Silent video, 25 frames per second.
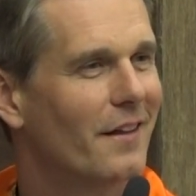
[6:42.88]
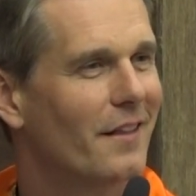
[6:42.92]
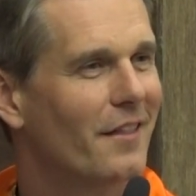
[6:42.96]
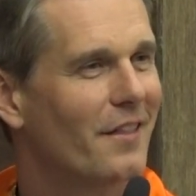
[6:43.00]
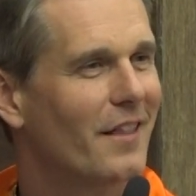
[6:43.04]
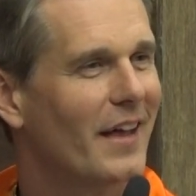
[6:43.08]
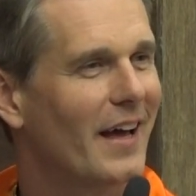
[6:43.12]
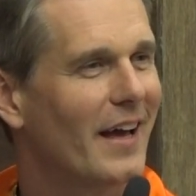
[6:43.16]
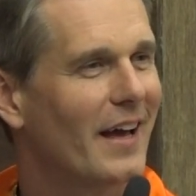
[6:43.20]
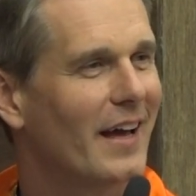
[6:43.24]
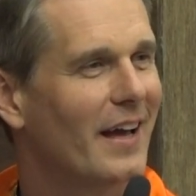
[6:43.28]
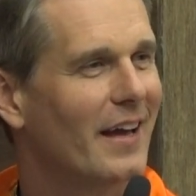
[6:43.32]

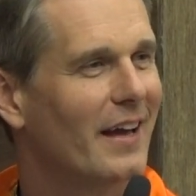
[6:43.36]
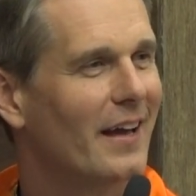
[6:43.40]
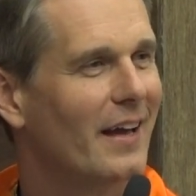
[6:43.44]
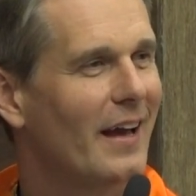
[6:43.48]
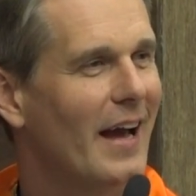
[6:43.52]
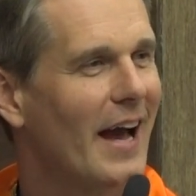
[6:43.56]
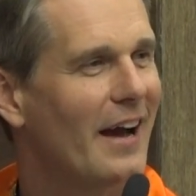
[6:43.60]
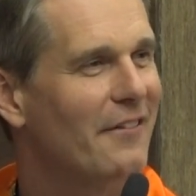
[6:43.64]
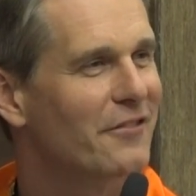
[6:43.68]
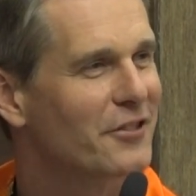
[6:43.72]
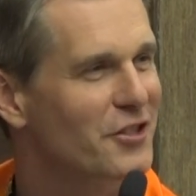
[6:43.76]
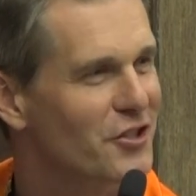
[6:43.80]
they
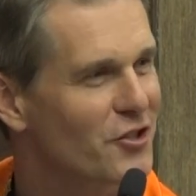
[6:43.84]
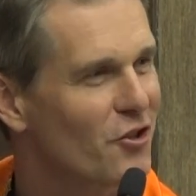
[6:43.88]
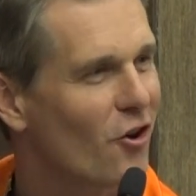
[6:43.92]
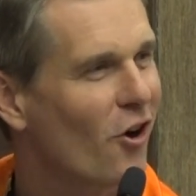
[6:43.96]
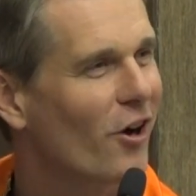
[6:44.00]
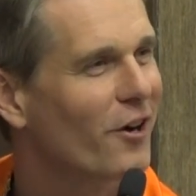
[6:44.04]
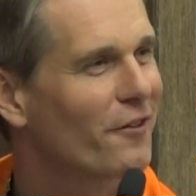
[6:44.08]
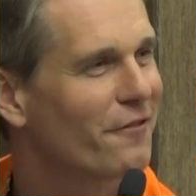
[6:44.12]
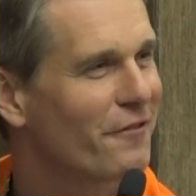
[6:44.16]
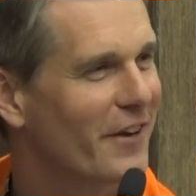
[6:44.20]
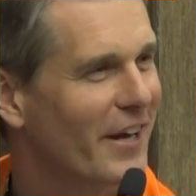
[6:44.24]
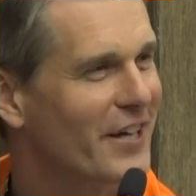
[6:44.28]
have a
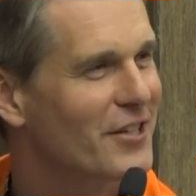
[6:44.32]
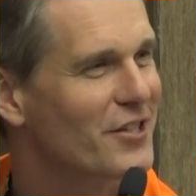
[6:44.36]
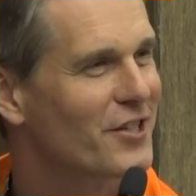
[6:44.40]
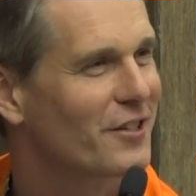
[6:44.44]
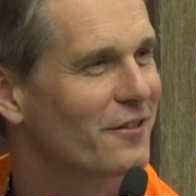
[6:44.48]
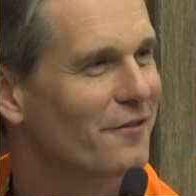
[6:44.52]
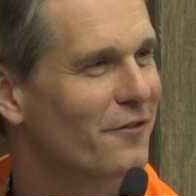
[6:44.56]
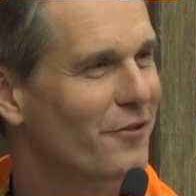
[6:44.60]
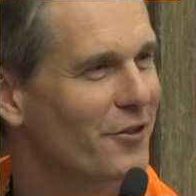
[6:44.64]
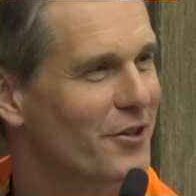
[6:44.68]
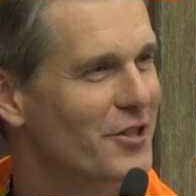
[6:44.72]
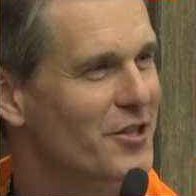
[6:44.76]
strong
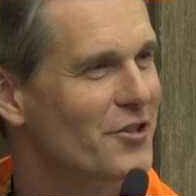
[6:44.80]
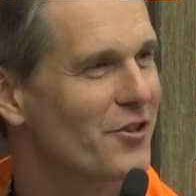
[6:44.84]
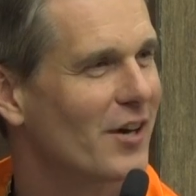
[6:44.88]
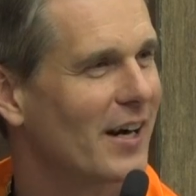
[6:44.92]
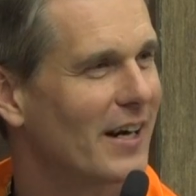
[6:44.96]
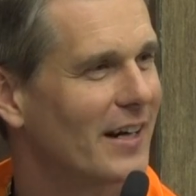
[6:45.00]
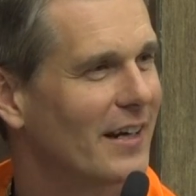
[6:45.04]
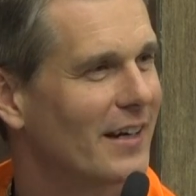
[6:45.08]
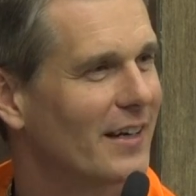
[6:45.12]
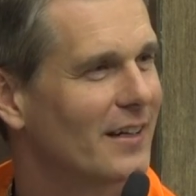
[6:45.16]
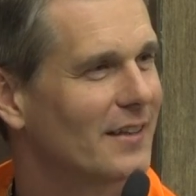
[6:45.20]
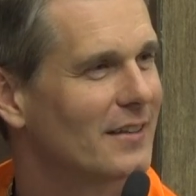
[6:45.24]
affection for
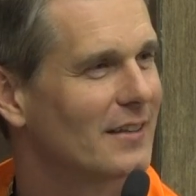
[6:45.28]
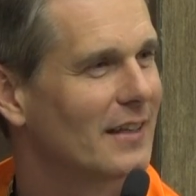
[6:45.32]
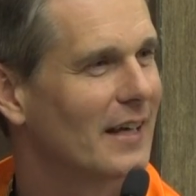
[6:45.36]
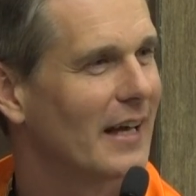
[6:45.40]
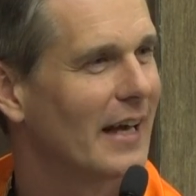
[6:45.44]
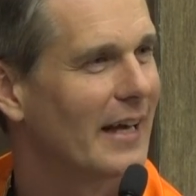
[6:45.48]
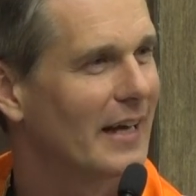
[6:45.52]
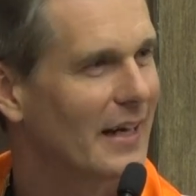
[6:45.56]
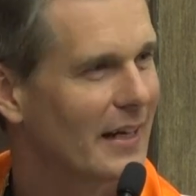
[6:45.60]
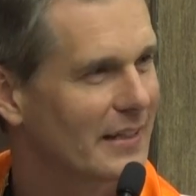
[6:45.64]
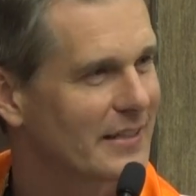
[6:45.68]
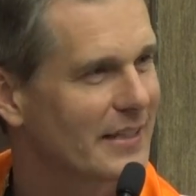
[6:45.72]
Australia,
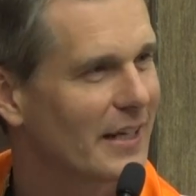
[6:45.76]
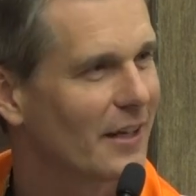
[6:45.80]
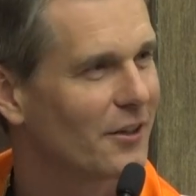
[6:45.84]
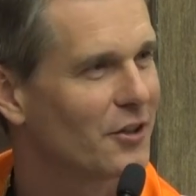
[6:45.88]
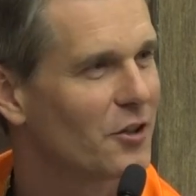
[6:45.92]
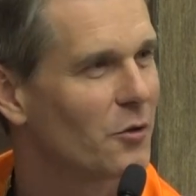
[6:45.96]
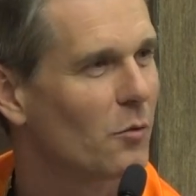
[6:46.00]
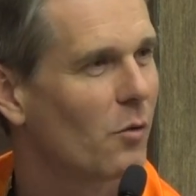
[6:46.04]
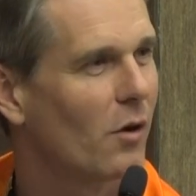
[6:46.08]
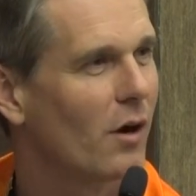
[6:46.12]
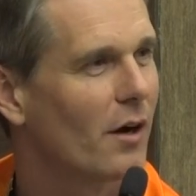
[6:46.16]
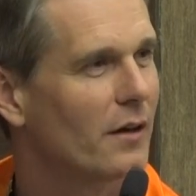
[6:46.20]
and I tell
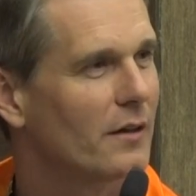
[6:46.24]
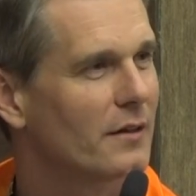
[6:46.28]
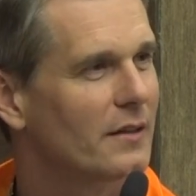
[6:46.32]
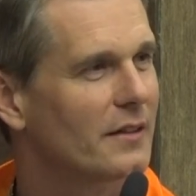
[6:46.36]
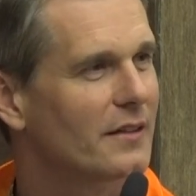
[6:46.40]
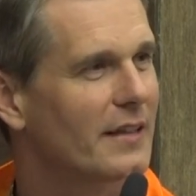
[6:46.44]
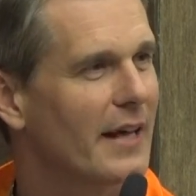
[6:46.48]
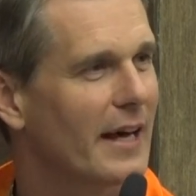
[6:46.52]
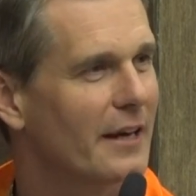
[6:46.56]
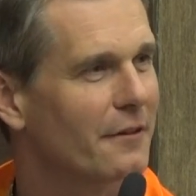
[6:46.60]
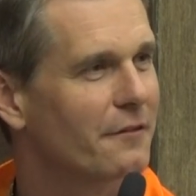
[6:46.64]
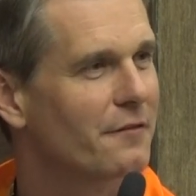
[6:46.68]
you what,
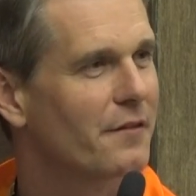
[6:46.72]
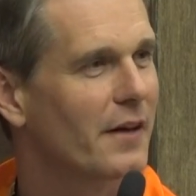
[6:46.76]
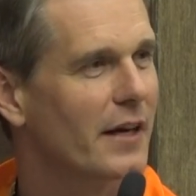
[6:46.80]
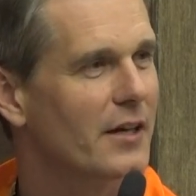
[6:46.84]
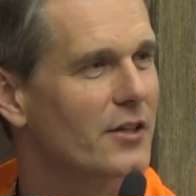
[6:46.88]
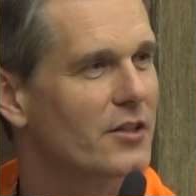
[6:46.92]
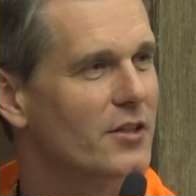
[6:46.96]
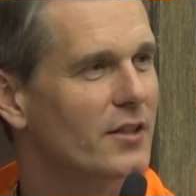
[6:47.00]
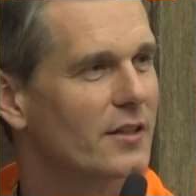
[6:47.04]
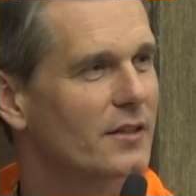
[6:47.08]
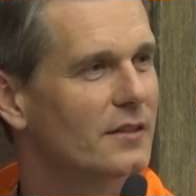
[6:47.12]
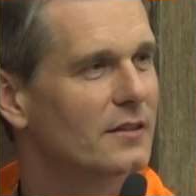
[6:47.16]
that
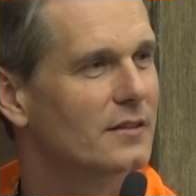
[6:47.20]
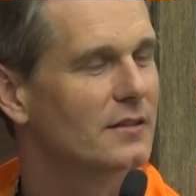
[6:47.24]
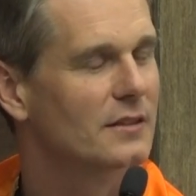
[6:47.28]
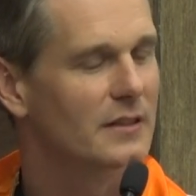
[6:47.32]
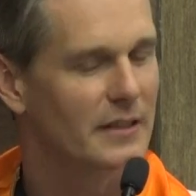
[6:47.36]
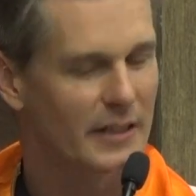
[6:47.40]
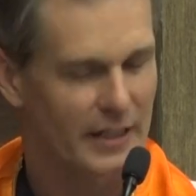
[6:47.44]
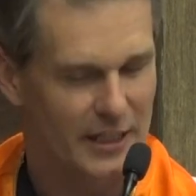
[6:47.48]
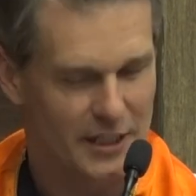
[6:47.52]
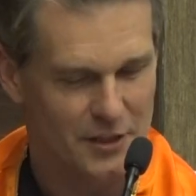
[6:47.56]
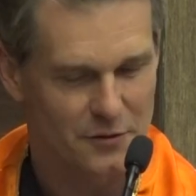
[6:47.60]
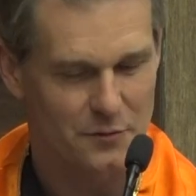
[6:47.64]
affection
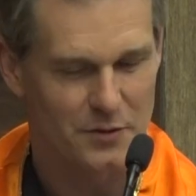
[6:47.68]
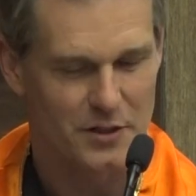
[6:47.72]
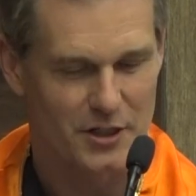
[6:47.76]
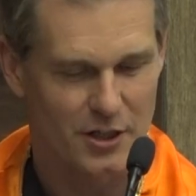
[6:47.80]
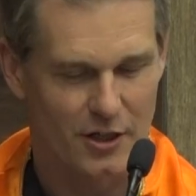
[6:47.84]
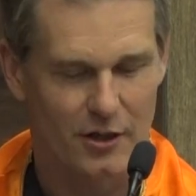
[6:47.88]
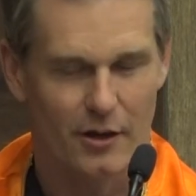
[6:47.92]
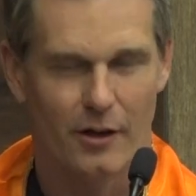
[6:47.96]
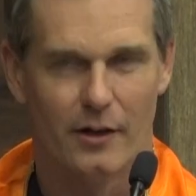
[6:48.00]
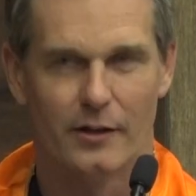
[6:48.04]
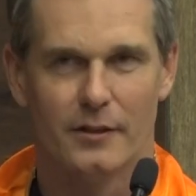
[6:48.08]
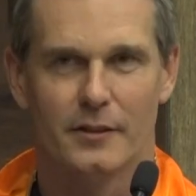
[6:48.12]
is
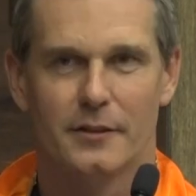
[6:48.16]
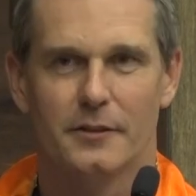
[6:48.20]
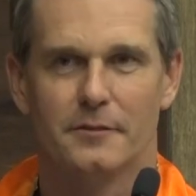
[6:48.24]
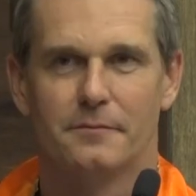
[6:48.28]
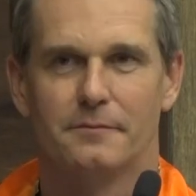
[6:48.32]
returned.